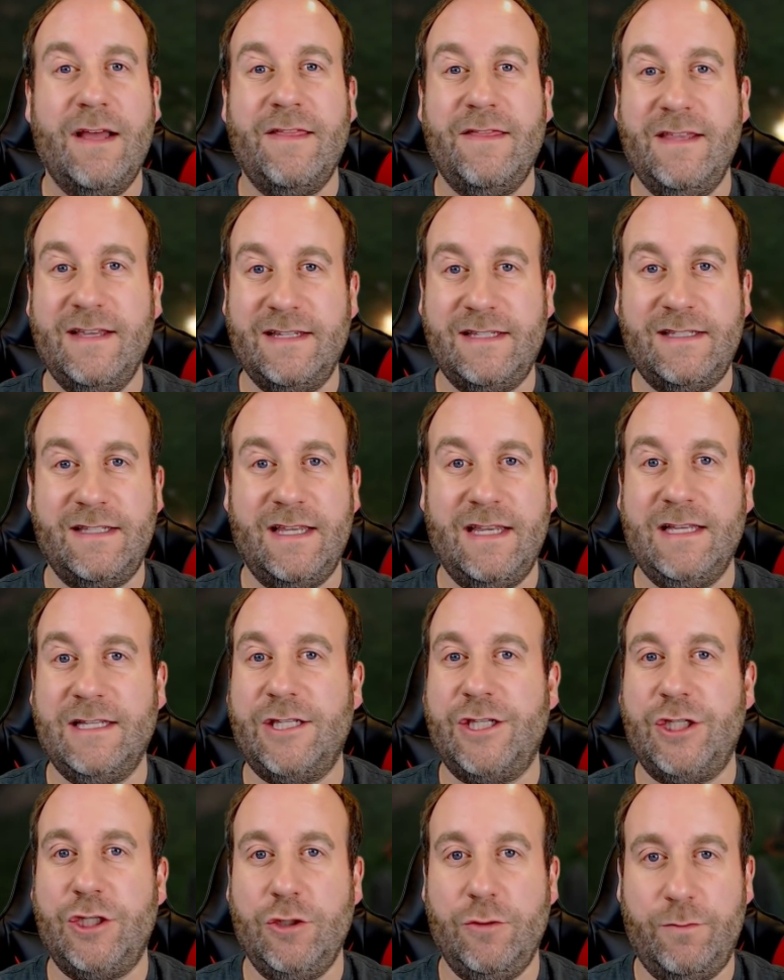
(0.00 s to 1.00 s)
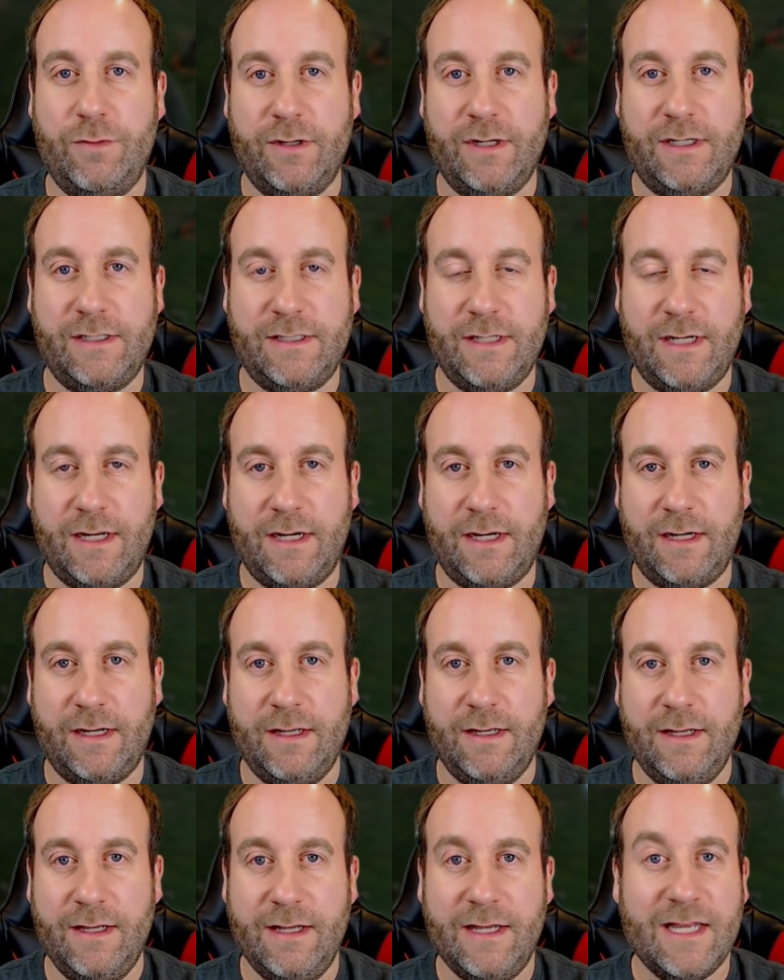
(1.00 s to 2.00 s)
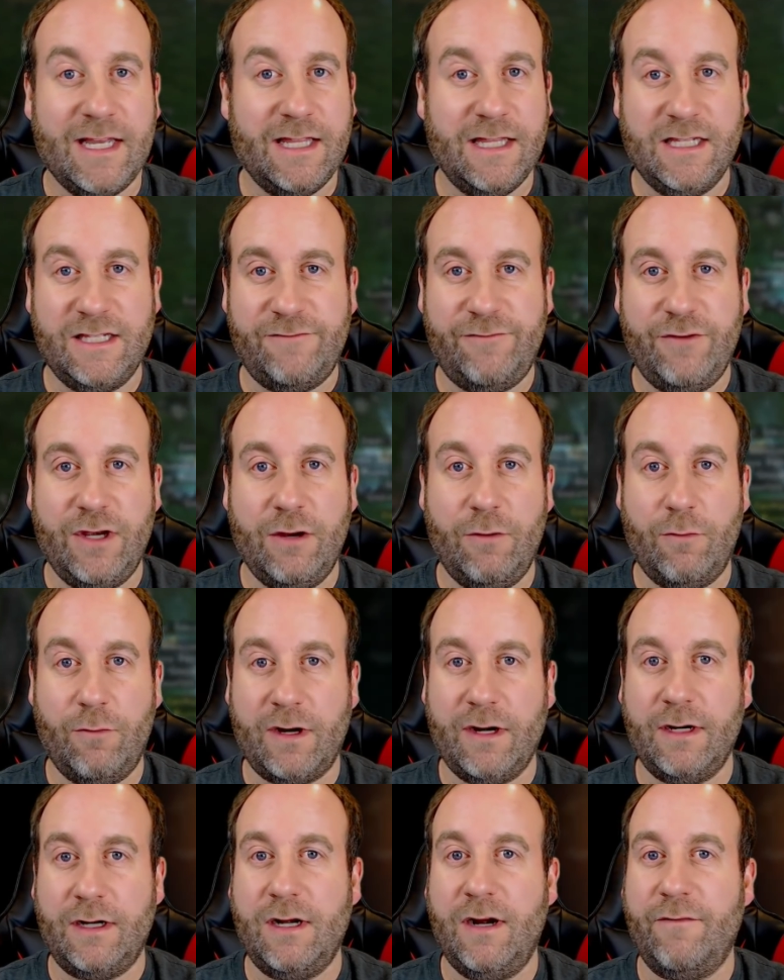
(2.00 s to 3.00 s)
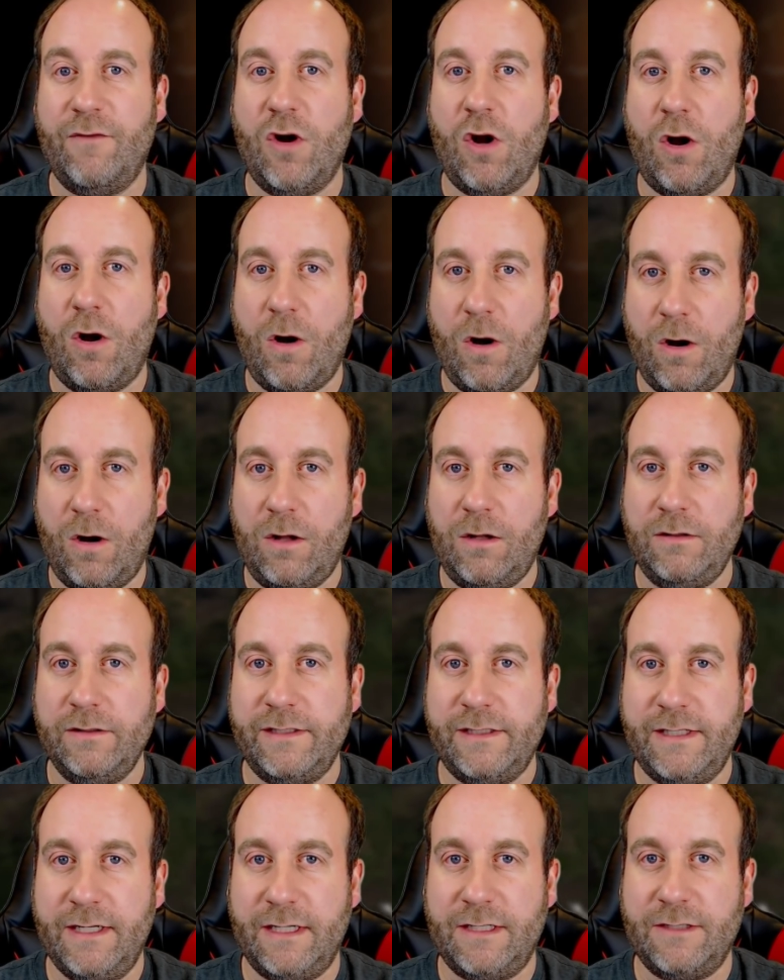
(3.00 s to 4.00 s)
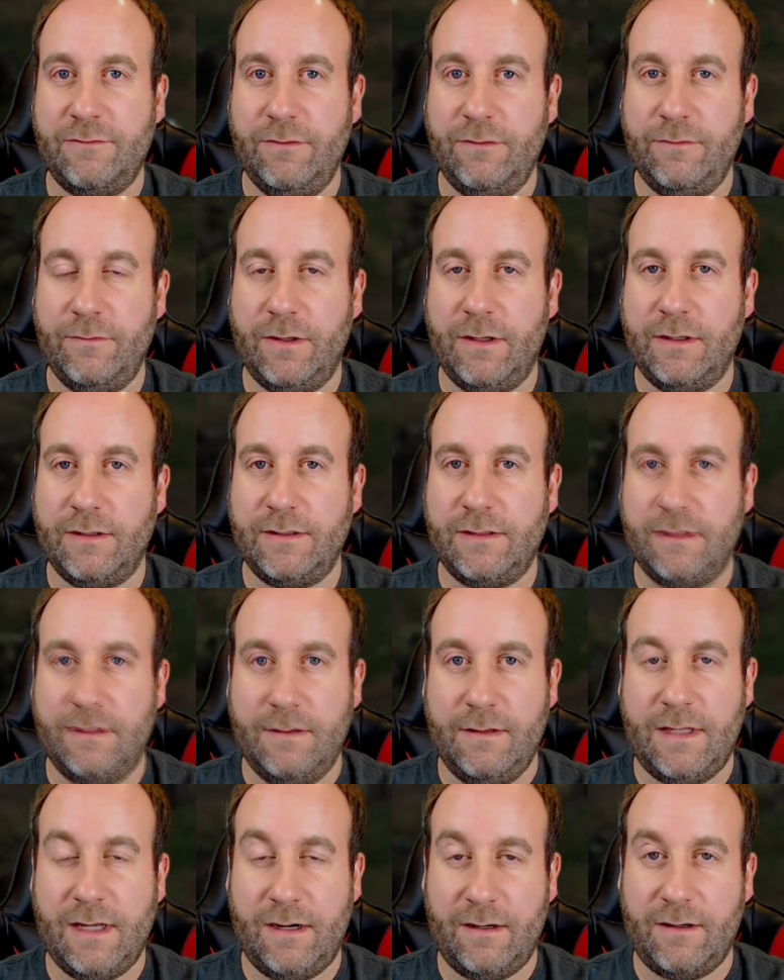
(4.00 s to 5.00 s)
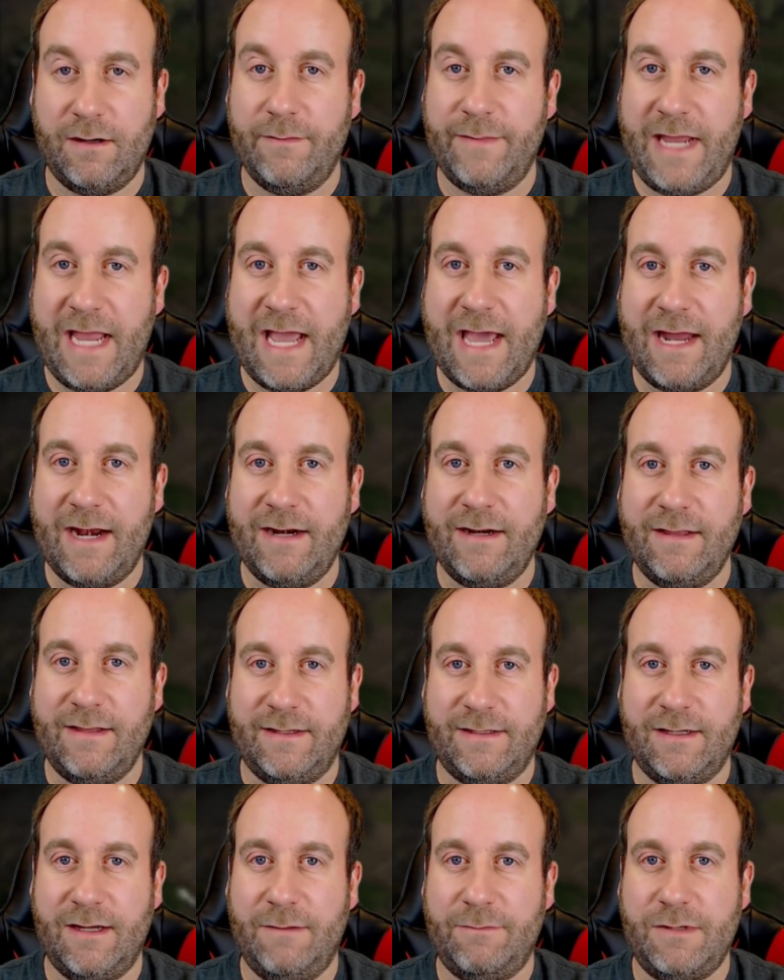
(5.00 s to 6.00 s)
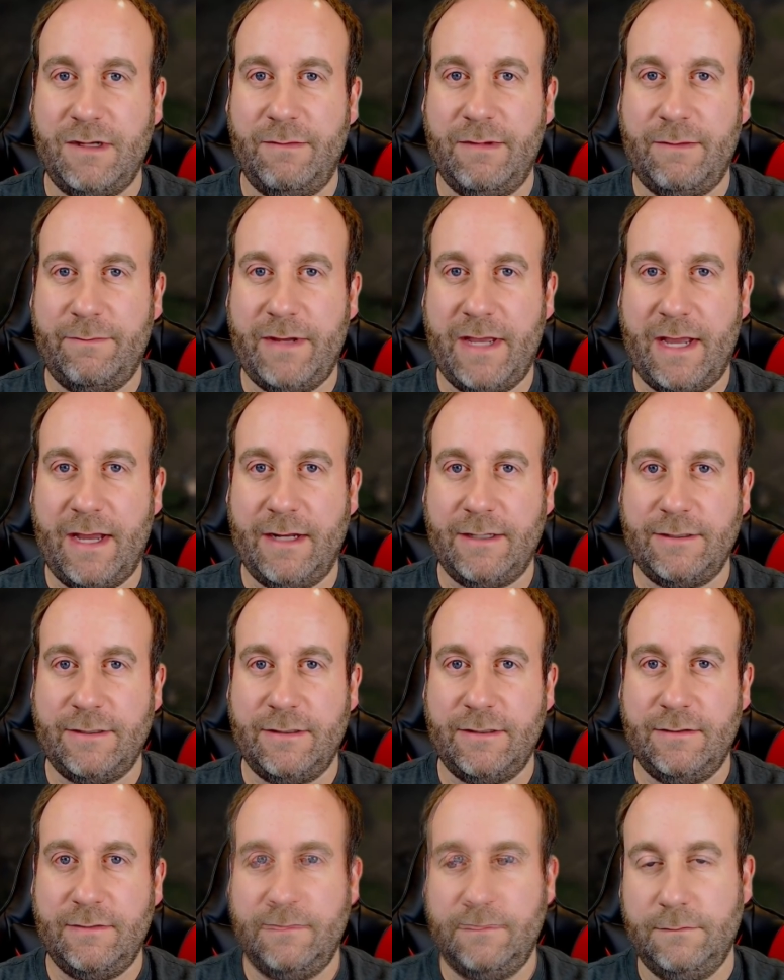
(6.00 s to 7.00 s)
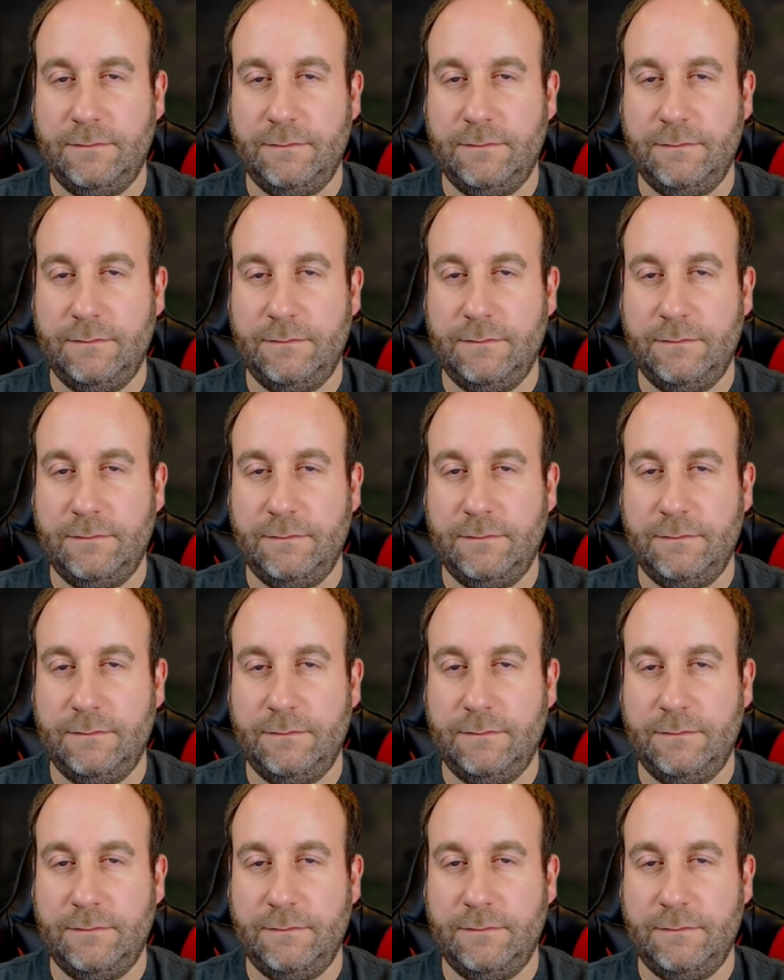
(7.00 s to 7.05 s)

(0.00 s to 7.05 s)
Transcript: This is super exciting. In this video, we're going to cover all 6 runewords that are going to be added in this upcoming patch.